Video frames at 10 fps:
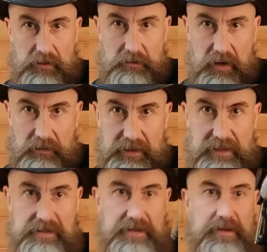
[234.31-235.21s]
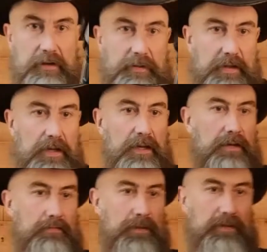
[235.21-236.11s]
You probably can't see there,
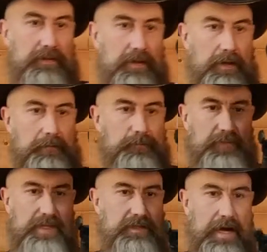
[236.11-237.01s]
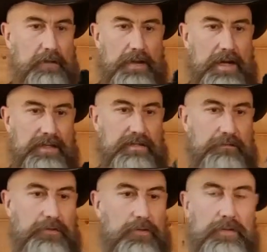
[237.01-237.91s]
but the entire body is
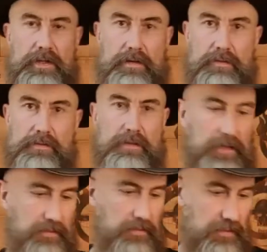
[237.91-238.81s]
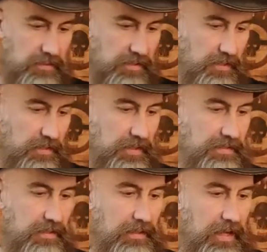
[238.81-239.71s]
a fuel window, and you can see
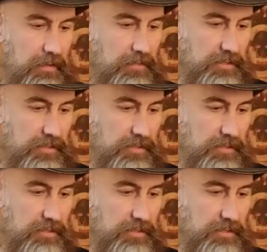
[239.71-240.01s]
easily how